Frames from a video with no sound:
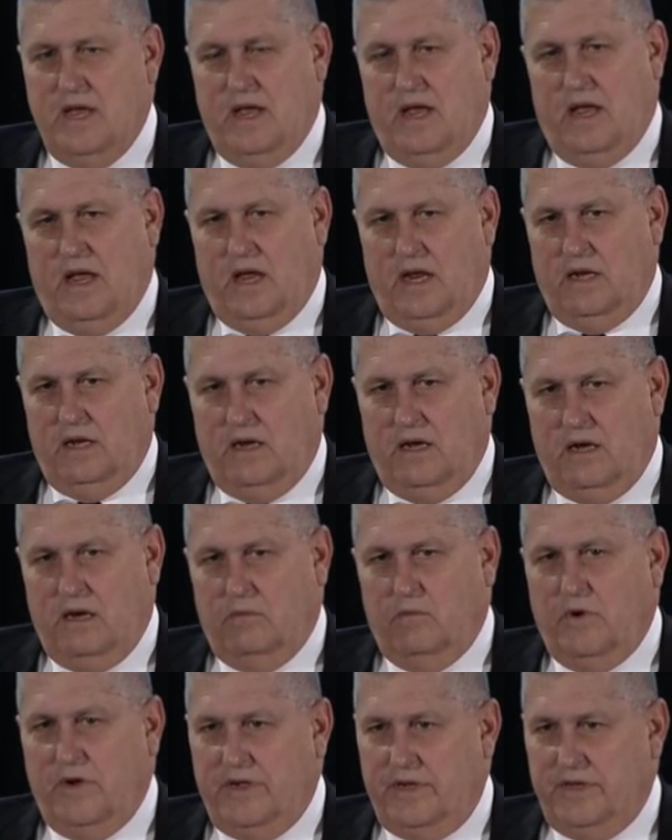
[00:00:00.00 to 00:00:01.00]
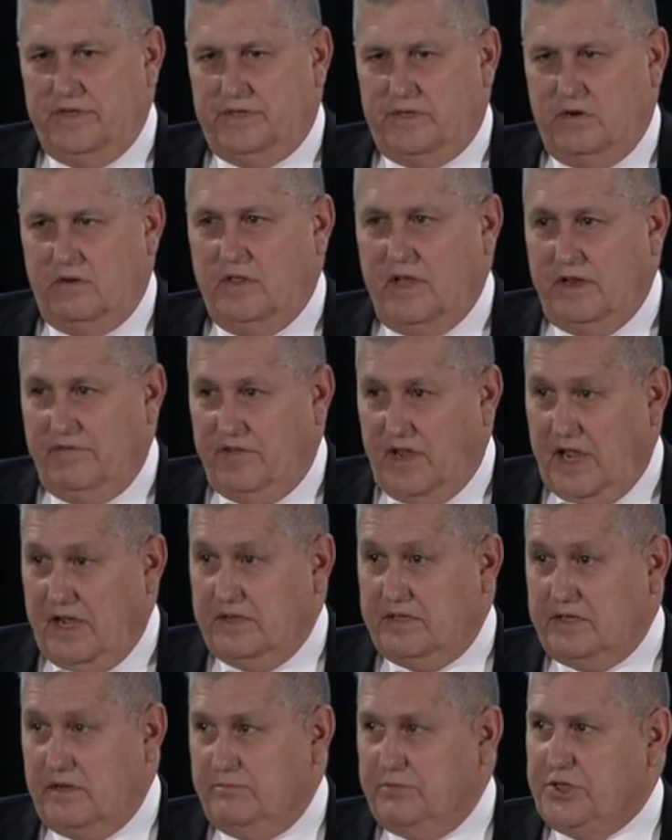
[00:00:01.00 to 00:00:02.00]
And we certainly have
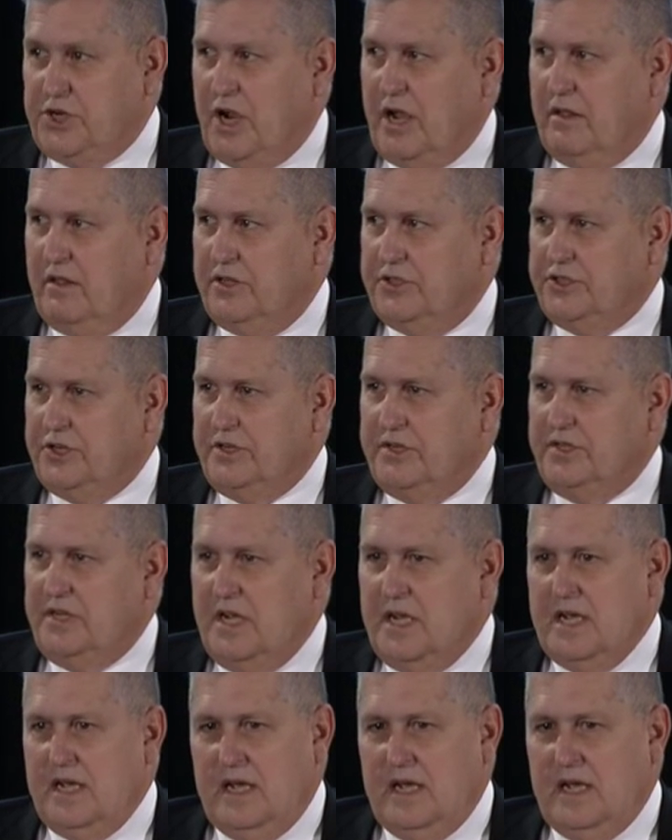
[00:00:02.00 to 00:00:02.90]
had some challenges,